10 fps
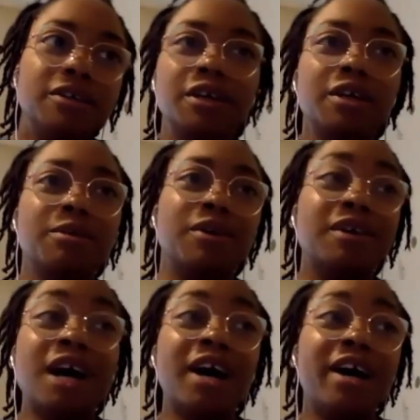an email.
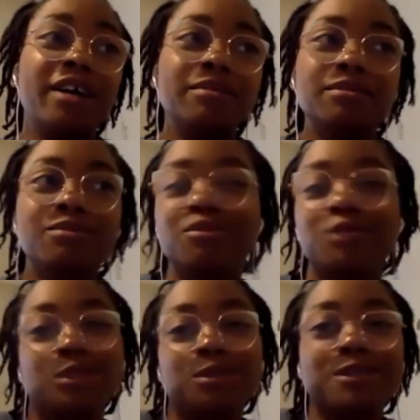Hi,
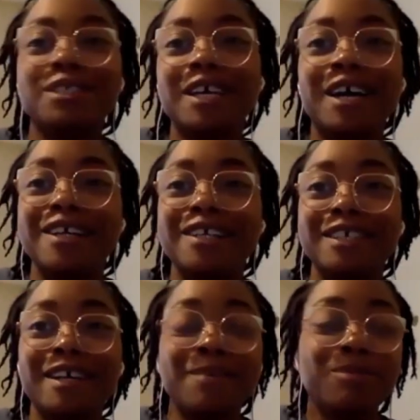just wanted to say hi
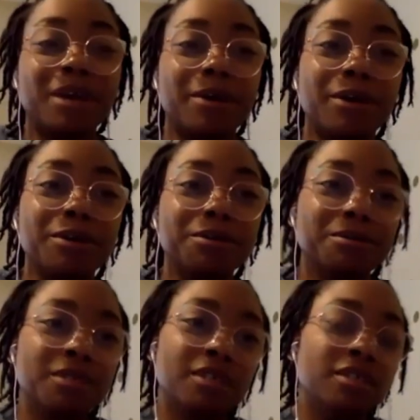today. How are you?
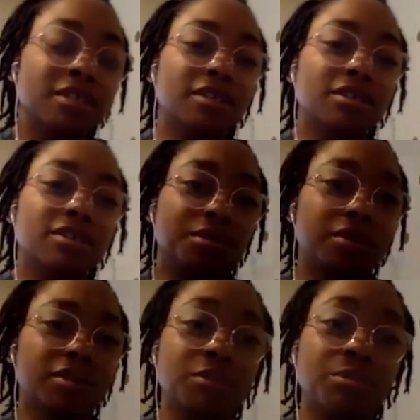Hit send.
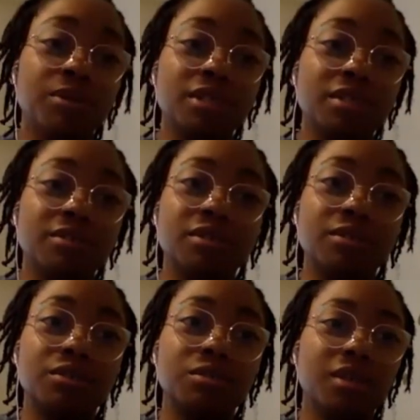Or you can post it on
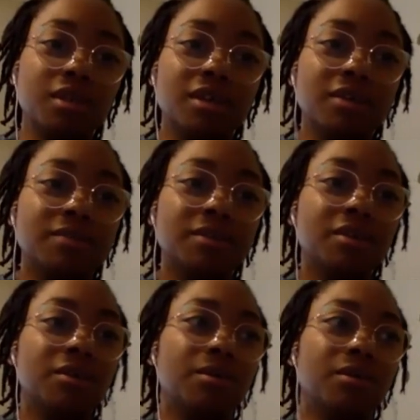social media
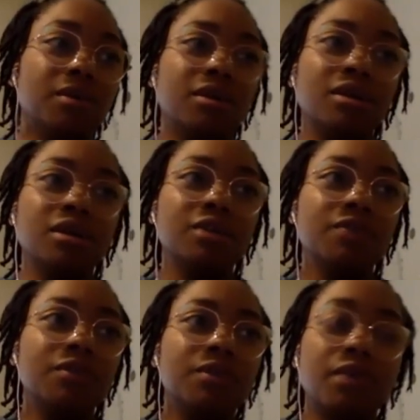or
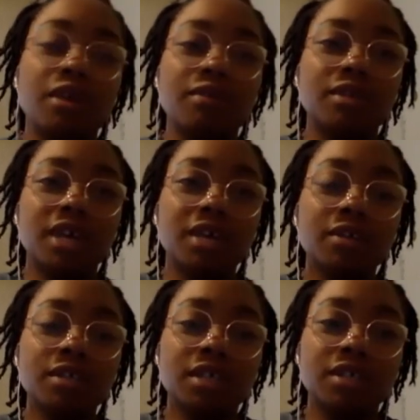whatever that
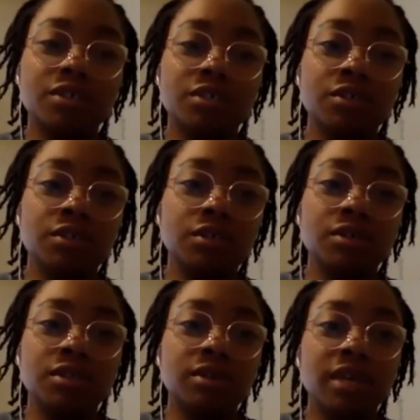looks like to you.
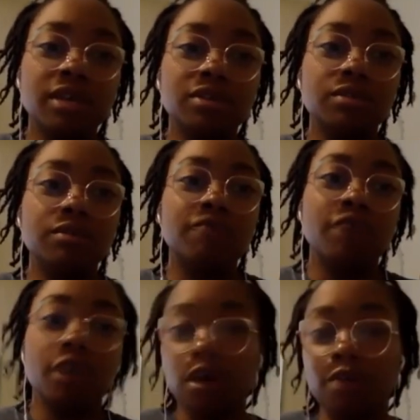It's okay to
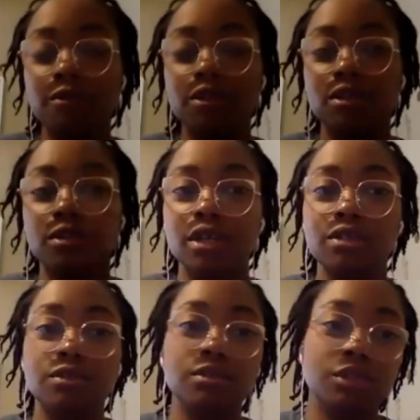fall off. It's okay
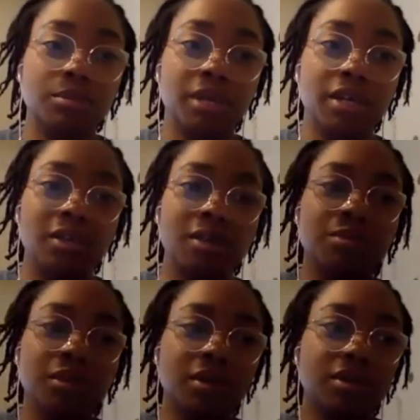to jump back in,
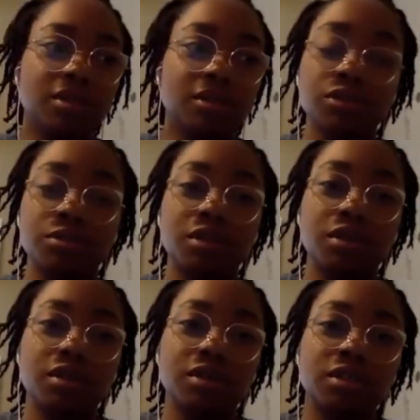because social
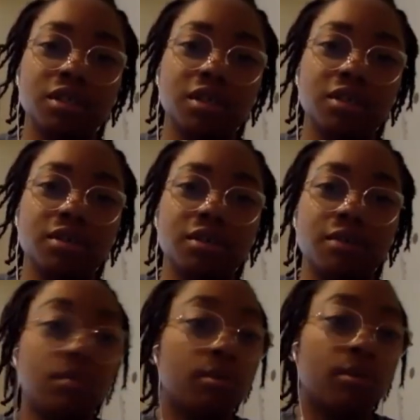media is like a
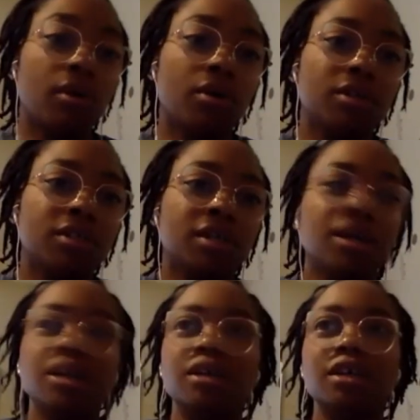rubber ball. It's
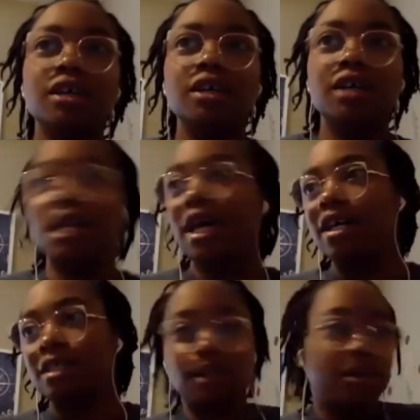not
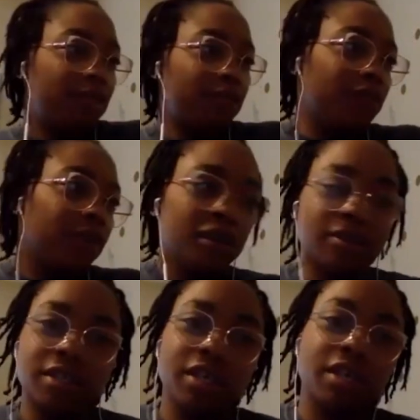glass. Like, you have
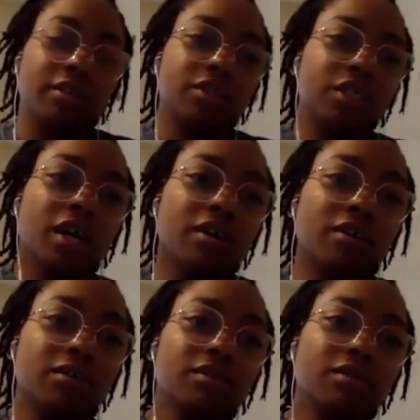to take care of your child.
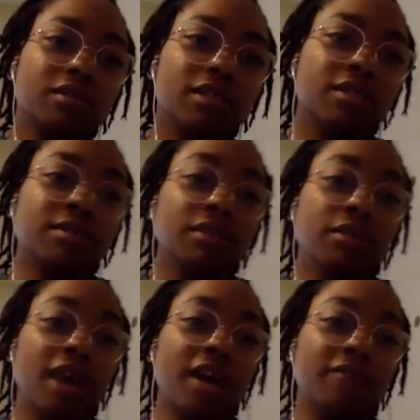That's something
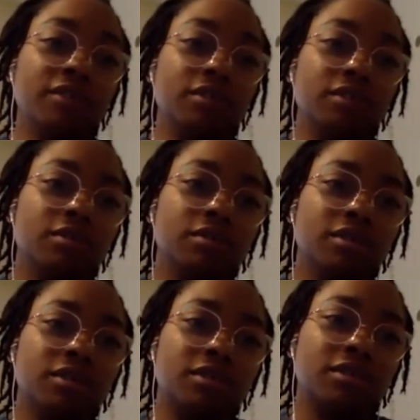you have to do.
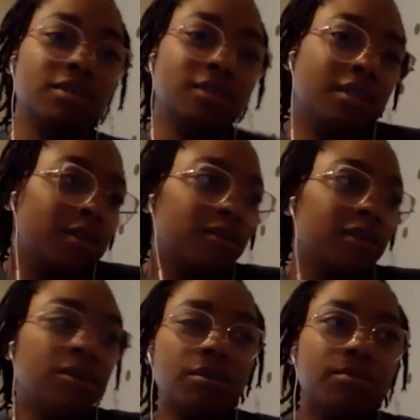It's like,
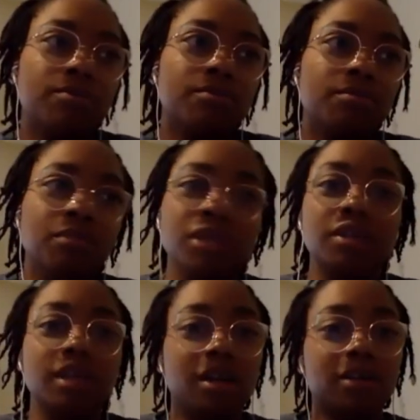it'll be
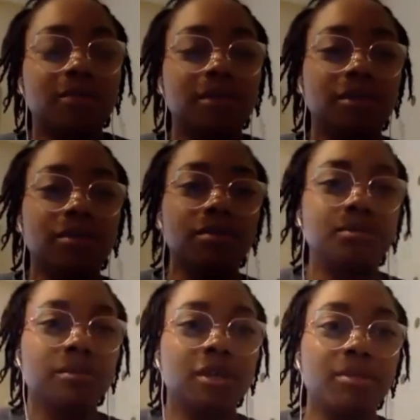there when you
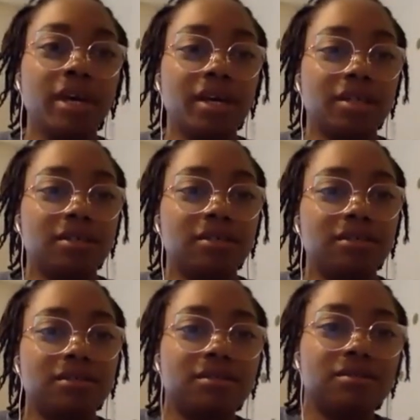get back.
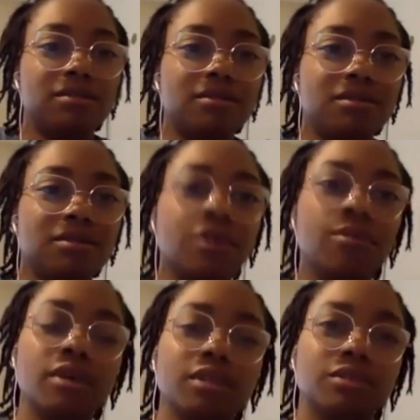I hope
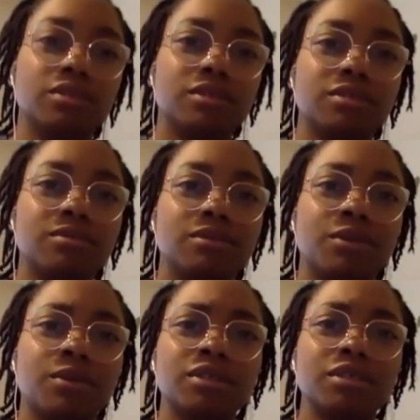that answers your
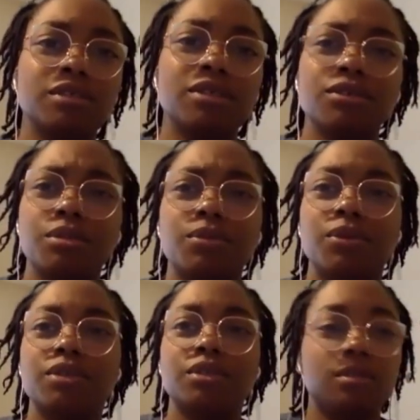question a little bit
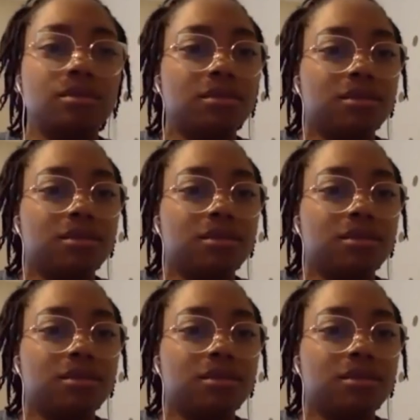more too.